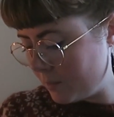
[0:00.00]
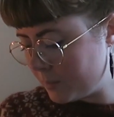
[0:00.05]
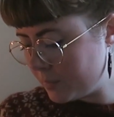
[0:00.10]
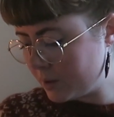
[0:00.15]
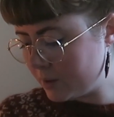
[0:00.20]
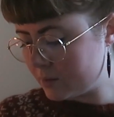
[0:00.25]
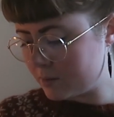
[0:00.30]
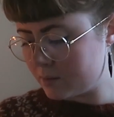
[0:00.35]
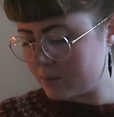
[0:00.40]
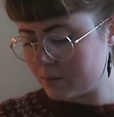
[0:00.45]

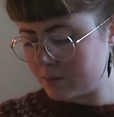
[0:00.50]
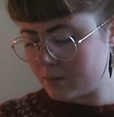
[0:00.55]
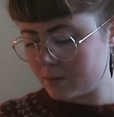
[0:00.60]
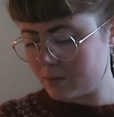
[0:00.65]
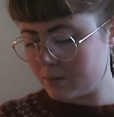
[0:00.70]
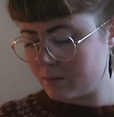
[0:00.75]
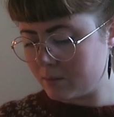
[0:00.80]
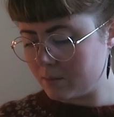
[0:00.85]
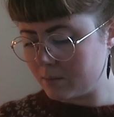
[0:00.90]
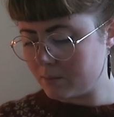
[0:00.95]
because
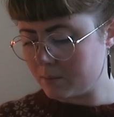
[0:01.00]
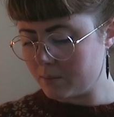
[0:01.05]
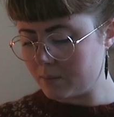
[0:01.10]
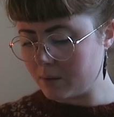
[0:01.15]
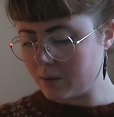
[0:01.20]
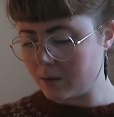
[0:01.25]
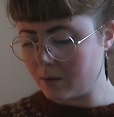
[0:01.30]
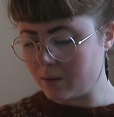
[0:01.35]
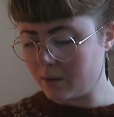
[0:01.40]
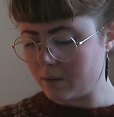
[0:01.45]

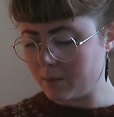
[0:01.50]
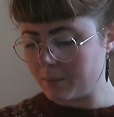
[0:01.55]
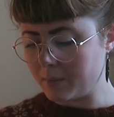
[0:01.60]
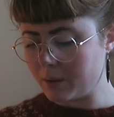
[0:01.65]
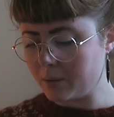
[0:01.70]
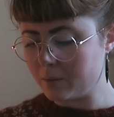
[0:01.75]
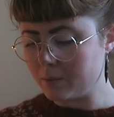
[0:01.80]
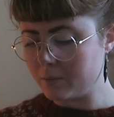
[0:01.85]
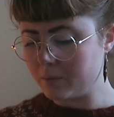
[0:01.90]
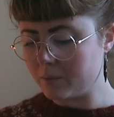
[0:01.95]
my
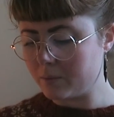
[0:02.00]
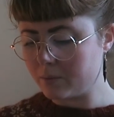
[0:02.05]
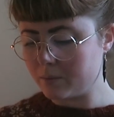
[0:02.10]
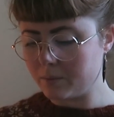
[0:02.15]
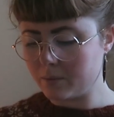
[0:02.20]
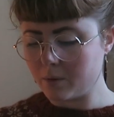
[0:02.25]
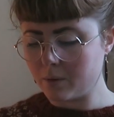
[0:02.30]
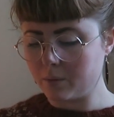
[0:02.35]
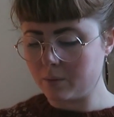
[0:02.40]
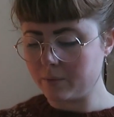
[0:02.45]

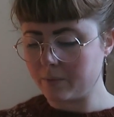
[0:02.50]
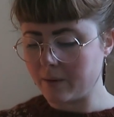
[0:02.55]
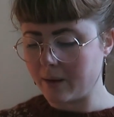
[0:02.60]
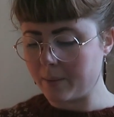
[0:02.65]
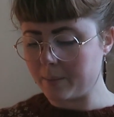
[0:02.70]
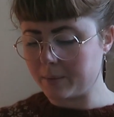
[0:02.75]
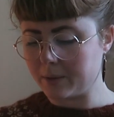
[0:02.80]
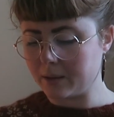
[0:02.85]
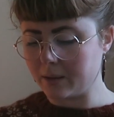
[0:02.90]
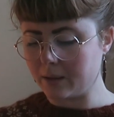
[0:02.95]
whole
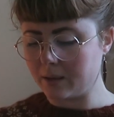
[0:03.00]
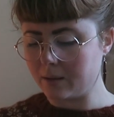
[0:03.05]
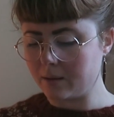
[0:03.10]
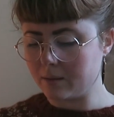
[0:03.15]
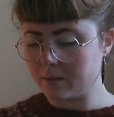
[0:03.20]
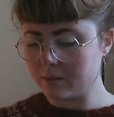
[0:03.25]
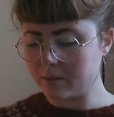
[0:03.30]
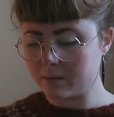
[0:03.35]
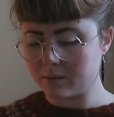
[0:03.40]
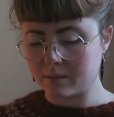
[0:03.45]
family,
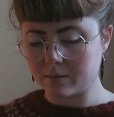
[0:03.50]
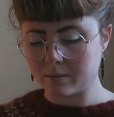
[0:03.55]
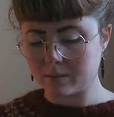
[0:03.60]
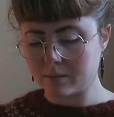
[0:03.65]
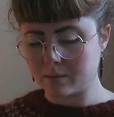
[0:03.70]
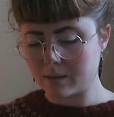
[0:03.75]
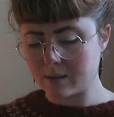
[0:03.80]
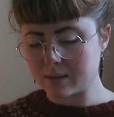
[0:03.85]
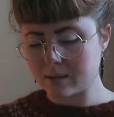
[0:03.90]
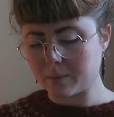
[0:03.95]

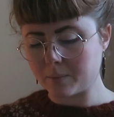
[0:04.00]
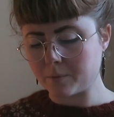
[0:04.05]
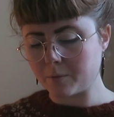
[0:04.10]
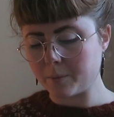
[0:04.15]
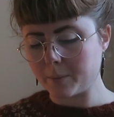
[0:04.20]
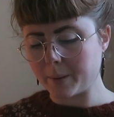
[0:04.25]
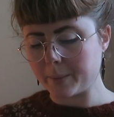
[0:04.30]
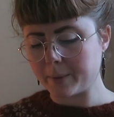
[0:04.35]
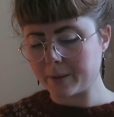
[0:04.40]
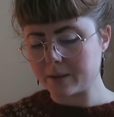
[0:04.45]
except for
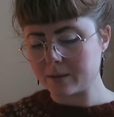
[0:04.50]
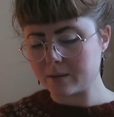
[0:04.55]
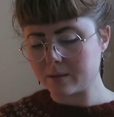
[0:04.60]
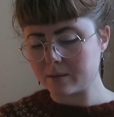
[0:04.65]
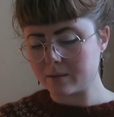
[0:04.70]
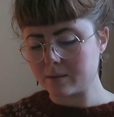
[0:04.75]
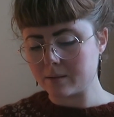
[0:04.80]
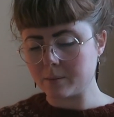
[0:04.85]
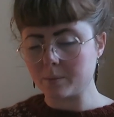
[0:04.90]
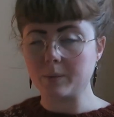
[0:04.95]
my
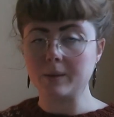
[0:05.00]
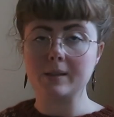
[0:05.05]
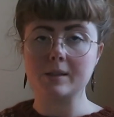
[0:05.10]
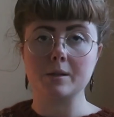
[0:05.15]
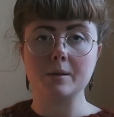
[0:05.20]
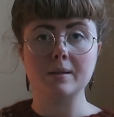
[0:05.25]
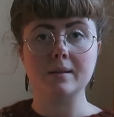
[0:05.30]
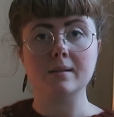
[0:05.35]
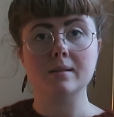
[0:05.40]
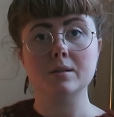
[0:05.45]
mother, well,
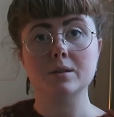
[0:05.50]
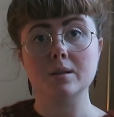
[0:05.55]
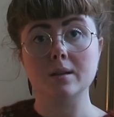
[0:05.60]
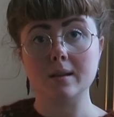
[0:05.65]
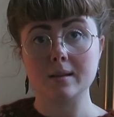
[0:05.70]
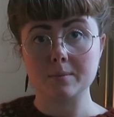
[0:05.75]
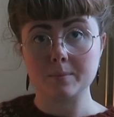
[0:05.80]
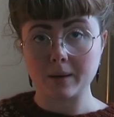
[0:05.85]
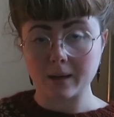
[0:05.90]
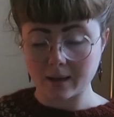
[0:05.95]
she
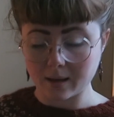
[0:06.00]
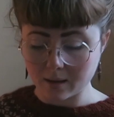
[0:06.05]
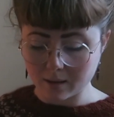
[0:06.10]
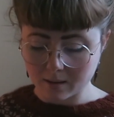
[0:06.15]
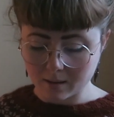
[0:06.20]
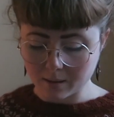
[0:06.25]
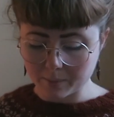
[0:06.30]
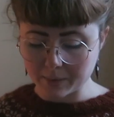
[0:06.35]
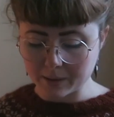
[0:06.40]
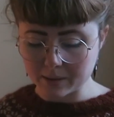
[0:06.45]
does
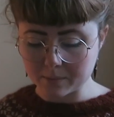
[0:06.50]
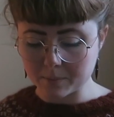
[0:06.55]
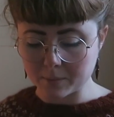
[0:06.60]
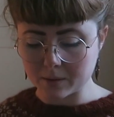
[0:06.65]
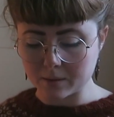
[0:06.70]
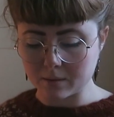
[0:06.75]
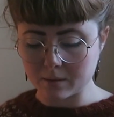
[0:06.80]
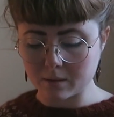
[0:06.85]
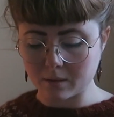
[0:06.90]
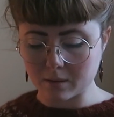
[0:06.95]
play a bit,
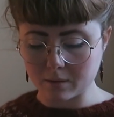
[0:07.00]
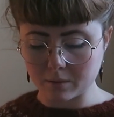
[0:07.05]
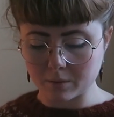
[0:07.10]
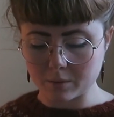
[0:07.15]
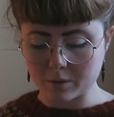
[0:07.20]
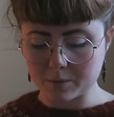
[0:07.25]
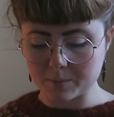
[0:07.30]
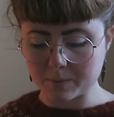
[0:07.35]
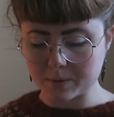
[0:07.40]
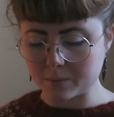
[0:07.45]
but not on
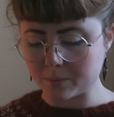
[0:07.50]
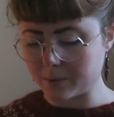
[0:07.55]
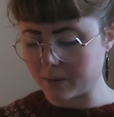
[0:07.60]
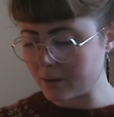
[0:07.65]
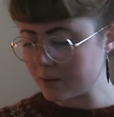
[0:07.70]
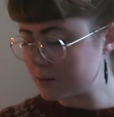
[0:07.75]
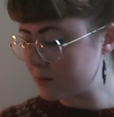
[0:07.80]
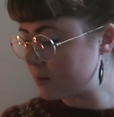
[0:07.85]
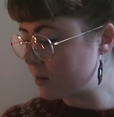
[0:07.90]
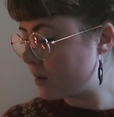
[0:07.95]
Christmas with
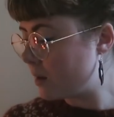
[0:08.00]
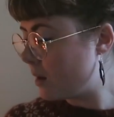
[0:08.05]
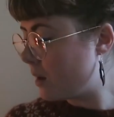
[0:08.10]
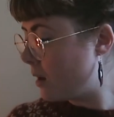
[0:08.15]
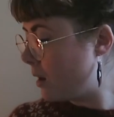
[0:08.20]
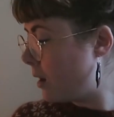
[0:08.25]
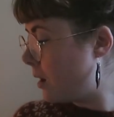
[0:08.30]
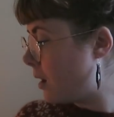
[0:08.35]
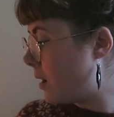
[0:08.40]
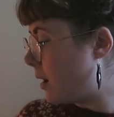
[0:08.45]
us.
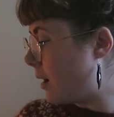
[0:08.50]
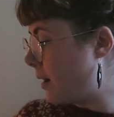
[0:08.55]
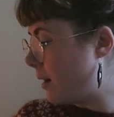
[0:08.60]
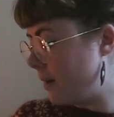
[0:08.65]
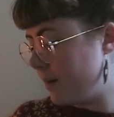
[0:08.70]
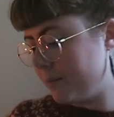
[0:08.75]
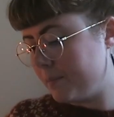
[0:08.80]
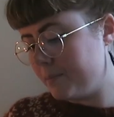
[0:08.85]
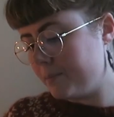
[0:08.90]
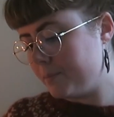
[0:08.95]

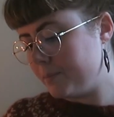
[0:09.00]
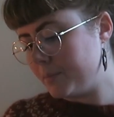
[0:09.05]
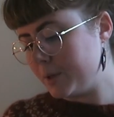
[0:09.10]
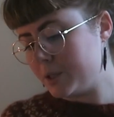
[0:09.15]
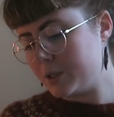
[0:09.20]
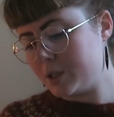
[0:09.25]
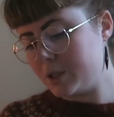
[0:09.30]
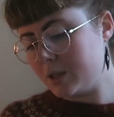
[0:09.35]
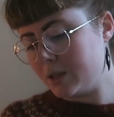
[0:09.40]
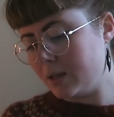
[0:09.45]

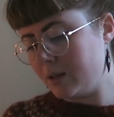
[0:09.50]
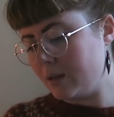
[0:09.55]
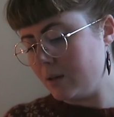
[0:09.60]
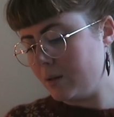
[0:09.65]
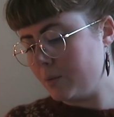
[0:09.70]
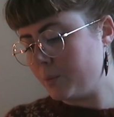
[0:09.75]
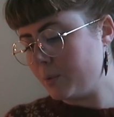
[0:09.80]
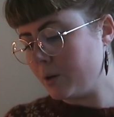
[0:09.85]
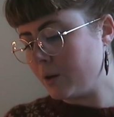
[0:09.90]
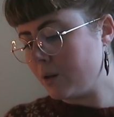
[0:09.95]
But
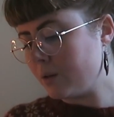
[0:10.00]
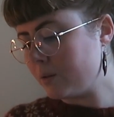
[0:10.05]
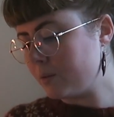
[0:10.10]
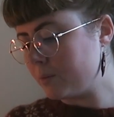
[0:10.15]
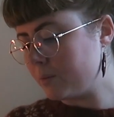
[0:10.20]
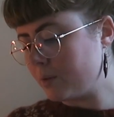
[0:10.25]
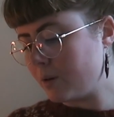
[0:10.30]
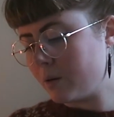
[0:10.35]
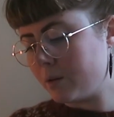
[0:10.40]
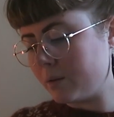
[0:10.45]
we
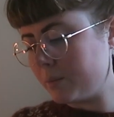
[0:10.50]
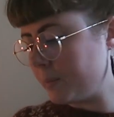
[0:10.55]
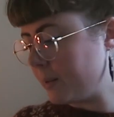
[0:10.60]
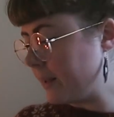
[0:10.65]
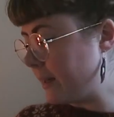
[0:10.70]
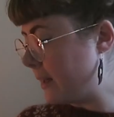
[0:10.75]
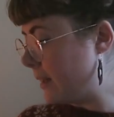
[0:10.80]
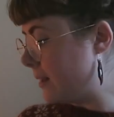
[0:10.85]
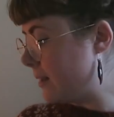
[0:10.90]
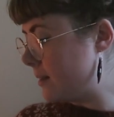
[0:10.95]
all
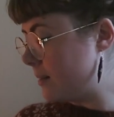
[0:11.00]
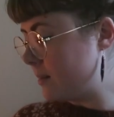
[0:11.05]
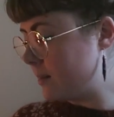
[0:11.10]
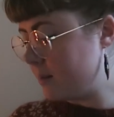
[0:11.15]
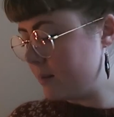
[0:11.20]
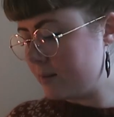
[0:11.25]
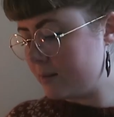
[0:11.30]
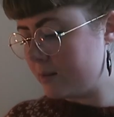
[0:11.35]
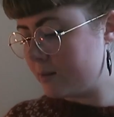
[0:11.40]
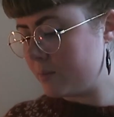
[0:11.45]
played
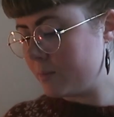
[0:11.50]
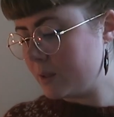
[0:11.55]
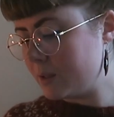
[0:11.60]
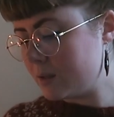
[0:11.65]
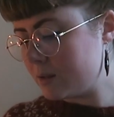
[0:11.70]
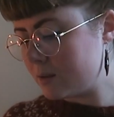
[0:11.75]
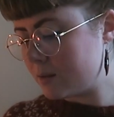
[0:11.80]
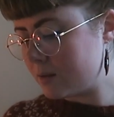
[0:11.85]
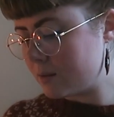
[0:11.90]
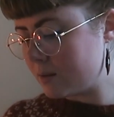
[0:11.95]

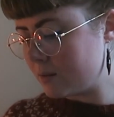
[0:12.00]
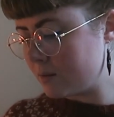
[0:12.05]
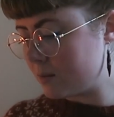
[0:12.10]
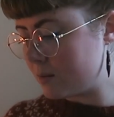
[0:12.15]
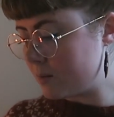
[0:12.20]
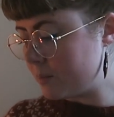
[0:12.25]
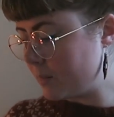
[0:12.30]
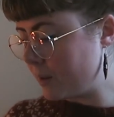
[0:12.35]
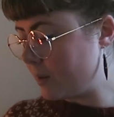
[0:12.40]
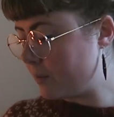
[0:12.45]
instruments.
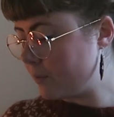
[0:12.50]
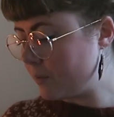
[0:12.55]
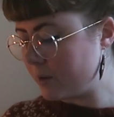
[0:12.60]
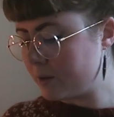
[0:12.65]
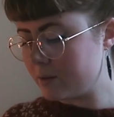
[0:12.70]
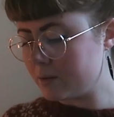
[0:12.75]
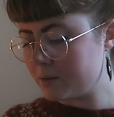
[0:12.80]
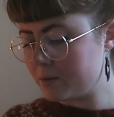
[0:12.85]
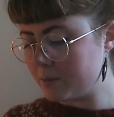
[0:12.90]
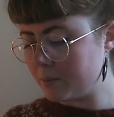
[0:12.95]
So my
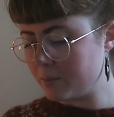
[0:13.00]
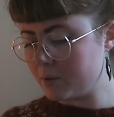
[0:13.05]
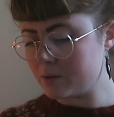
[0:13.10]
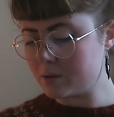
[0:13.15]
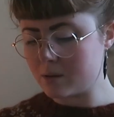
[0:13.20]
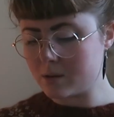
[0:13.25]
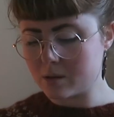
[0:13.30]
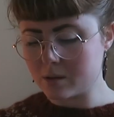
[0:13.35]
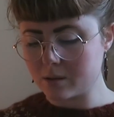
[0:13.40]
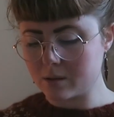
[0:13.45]
father is a
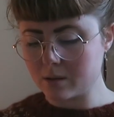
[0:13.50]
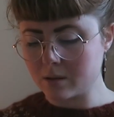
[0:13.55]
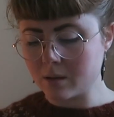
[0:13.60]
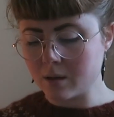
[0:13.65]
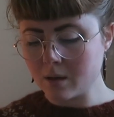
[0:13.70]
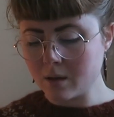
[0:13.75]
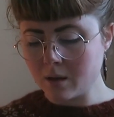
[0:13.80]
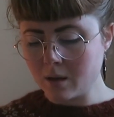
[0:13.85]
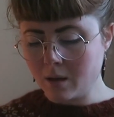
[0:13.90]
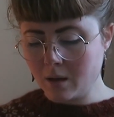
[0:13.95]
musician,
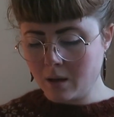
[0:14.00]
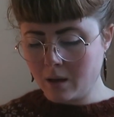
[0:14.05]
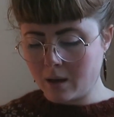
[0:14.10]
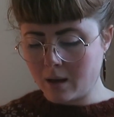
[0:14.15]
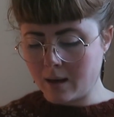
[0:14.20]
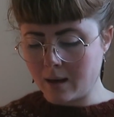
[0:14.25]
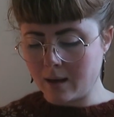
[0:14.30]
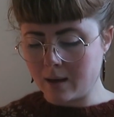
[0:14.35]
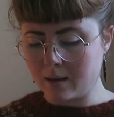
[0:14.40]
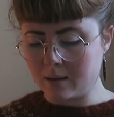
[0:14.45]

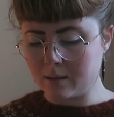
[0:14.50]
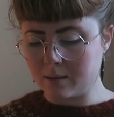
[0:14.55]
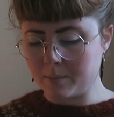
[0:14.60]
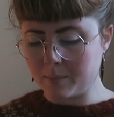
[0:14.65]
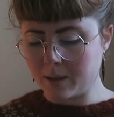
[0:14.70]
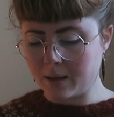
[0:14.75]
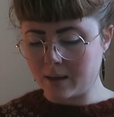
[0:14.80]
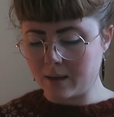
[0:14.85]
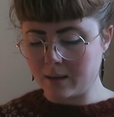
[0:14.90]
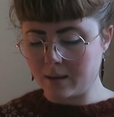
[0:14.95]
and
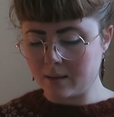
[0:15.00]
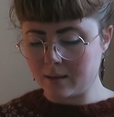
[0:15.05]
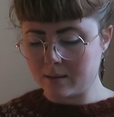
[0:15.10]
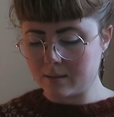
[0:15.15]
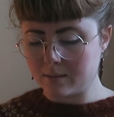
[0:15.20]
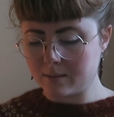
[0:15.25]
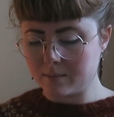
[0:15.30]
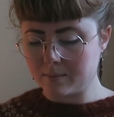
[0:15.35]
my